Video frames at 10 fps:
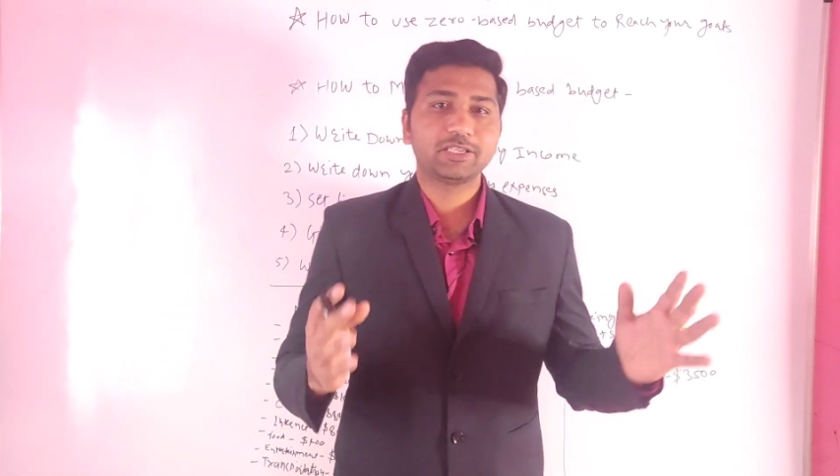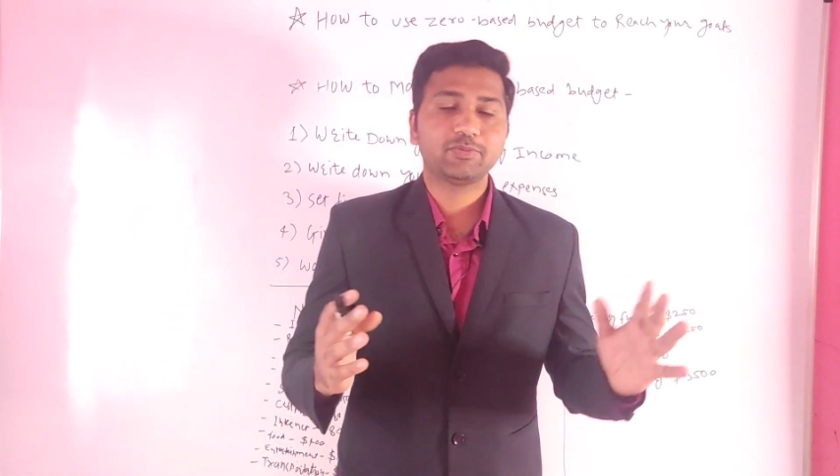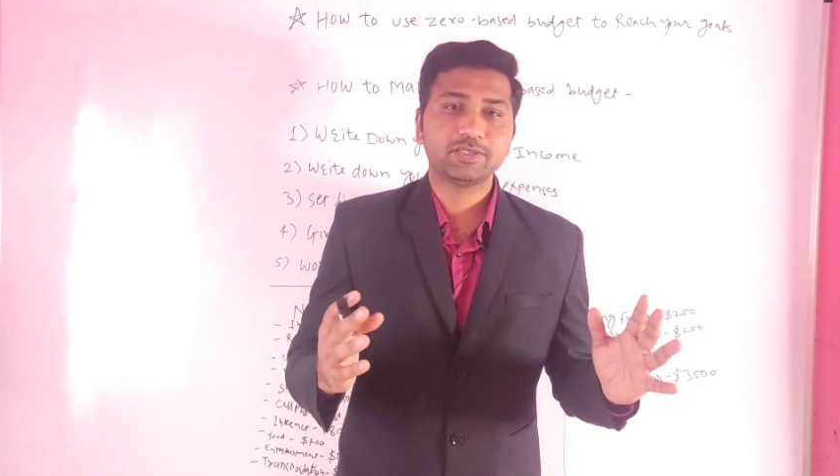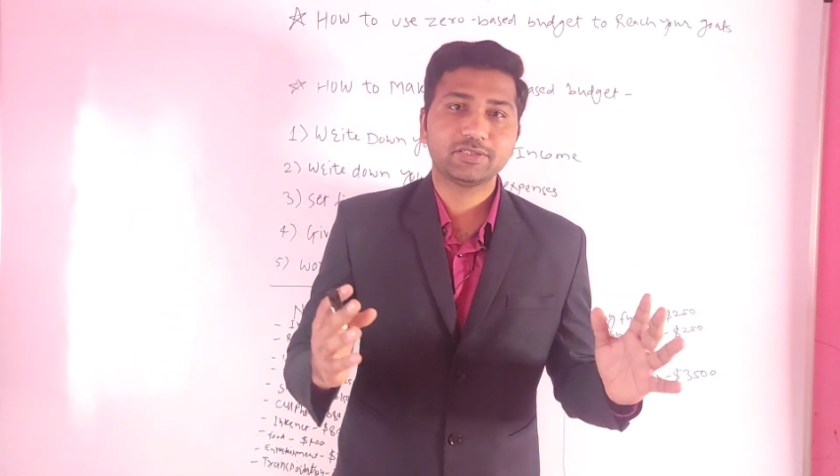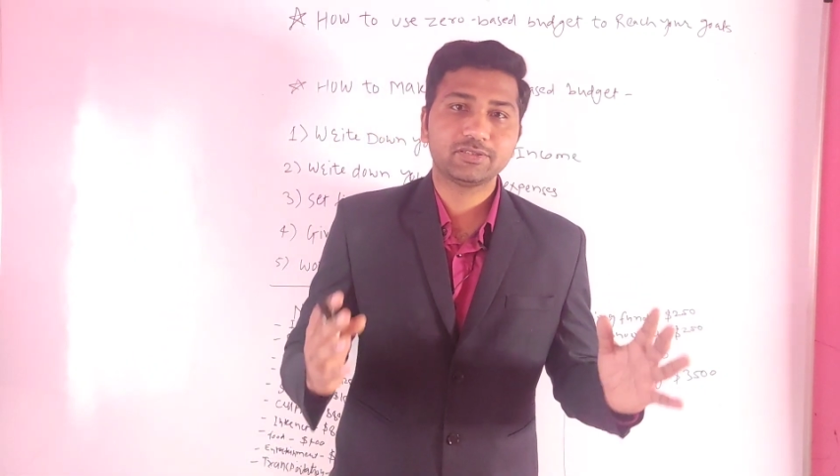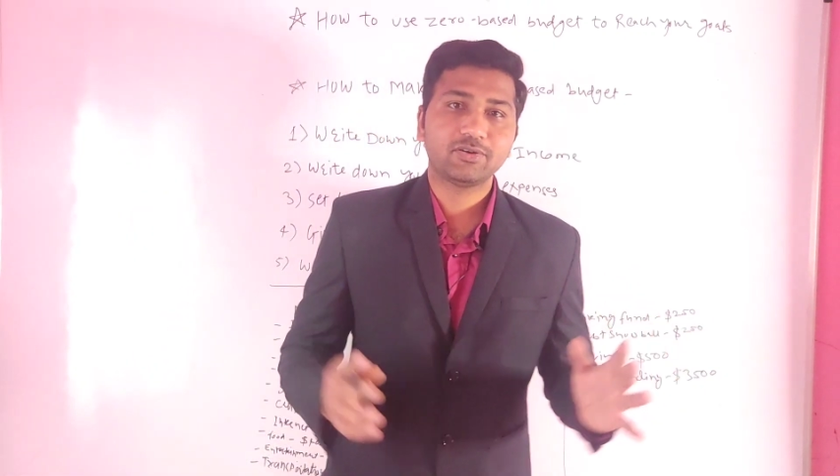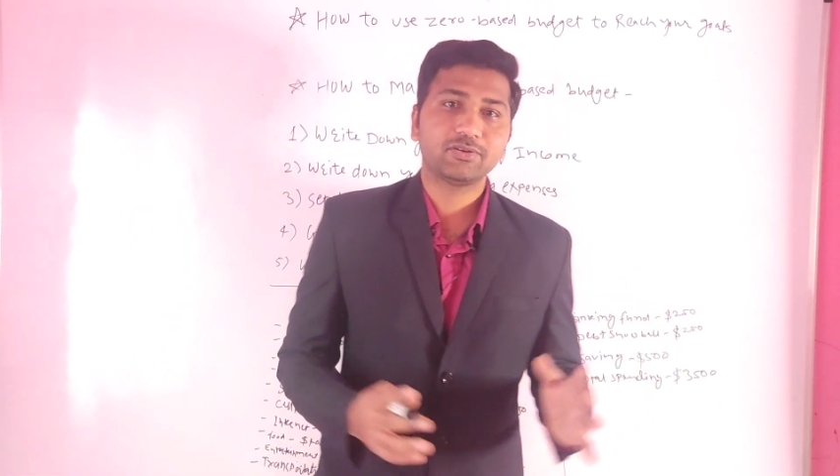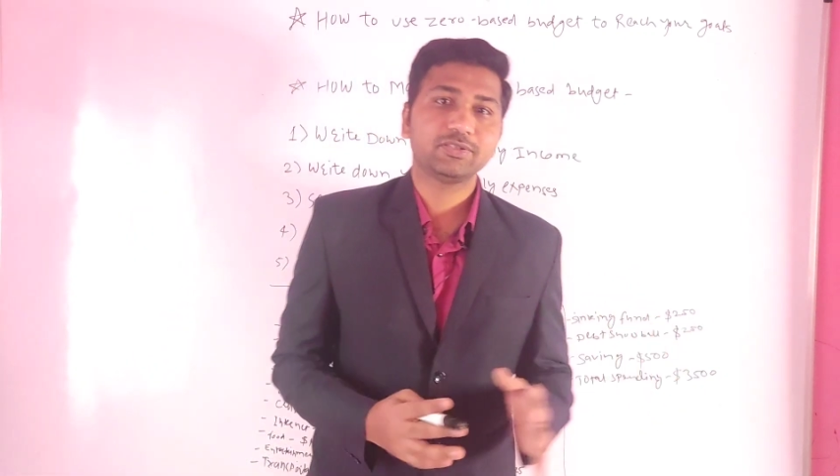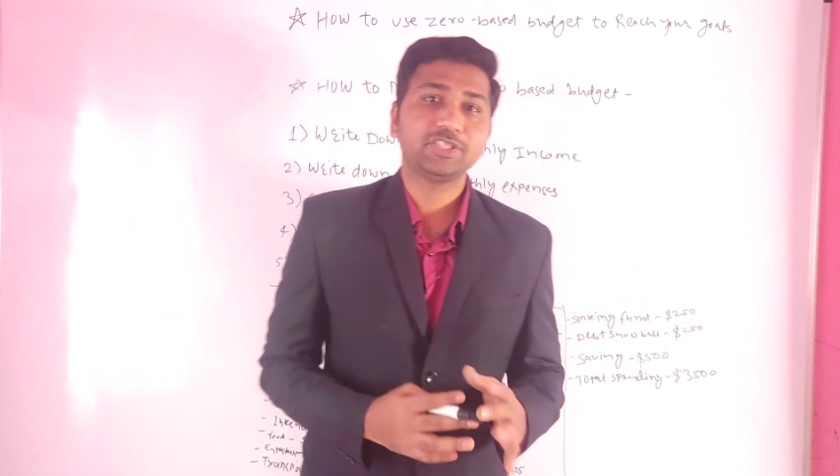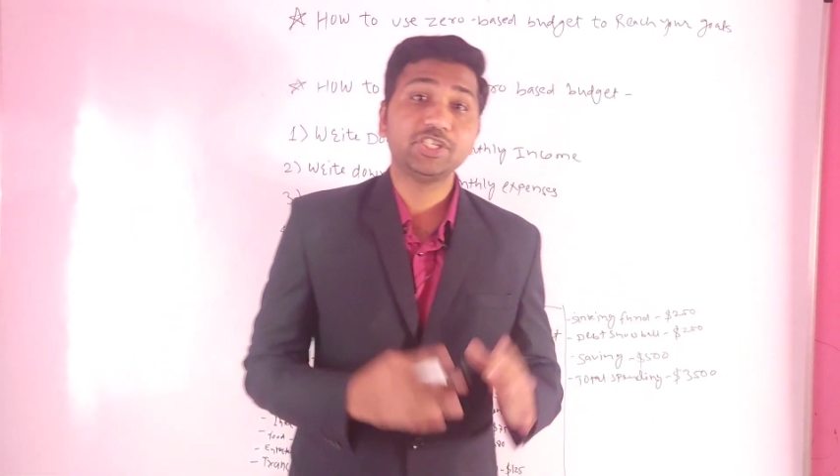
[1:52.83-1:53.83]
expenses
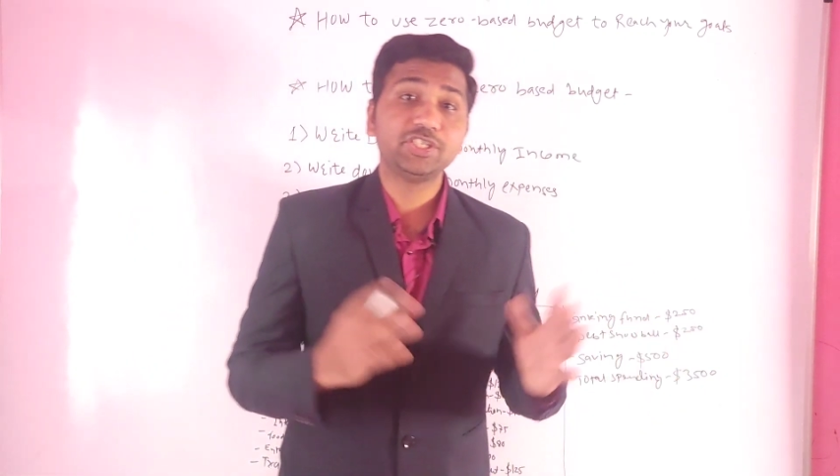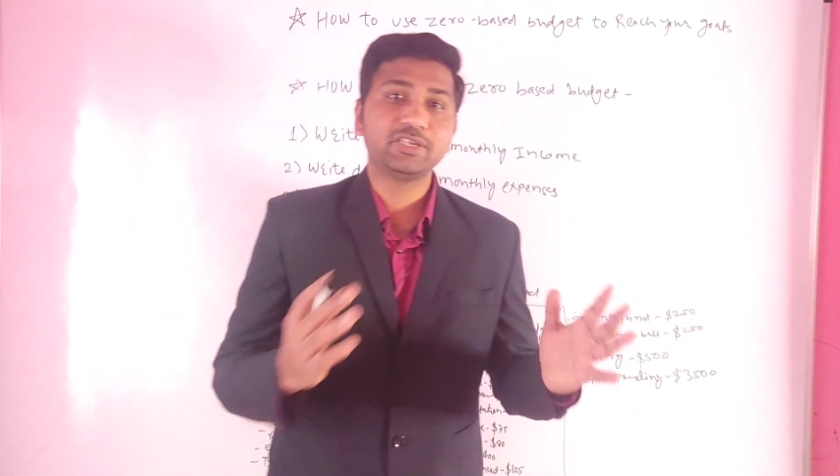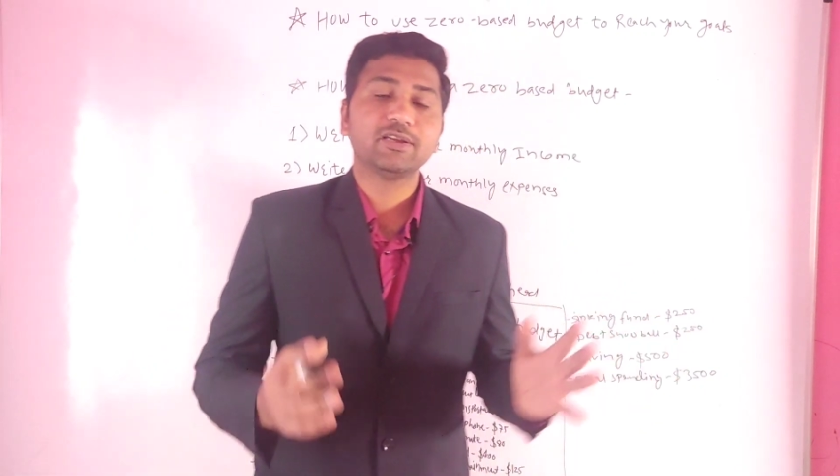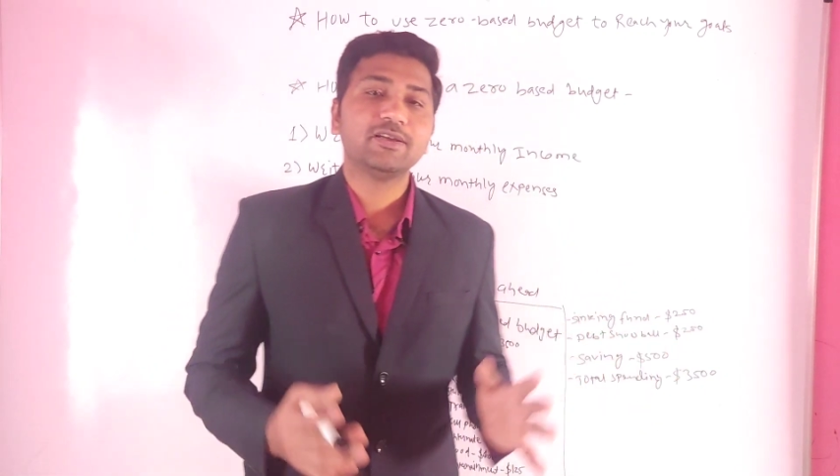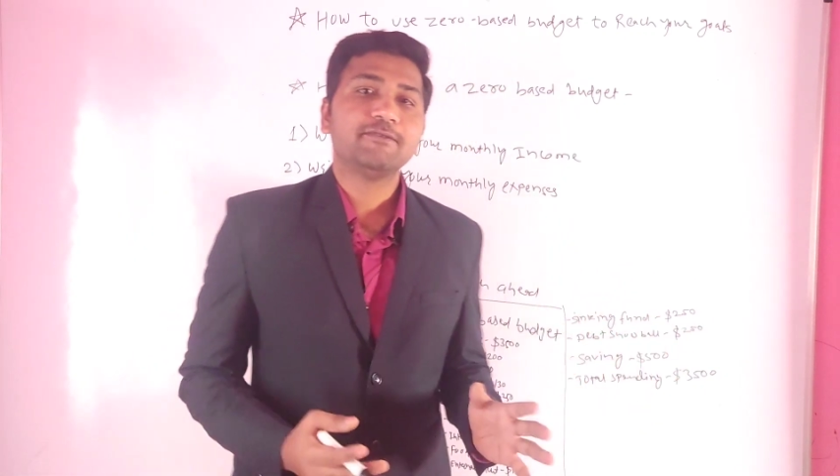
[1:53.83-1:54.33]
or changing,